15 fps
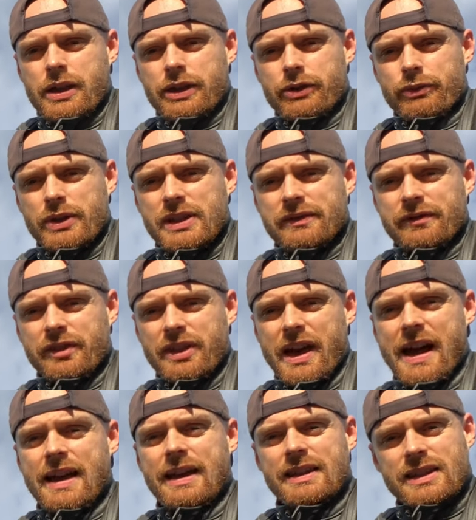The reason for
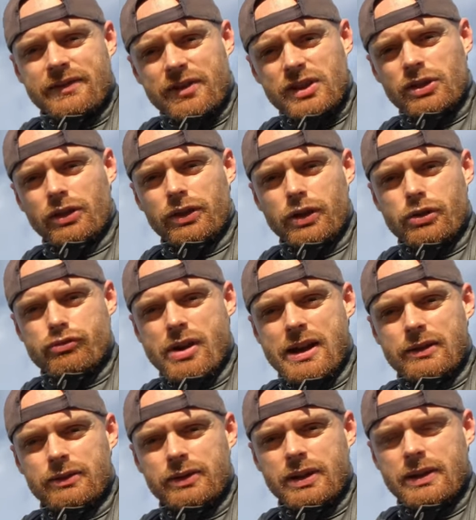that is if it's on the ground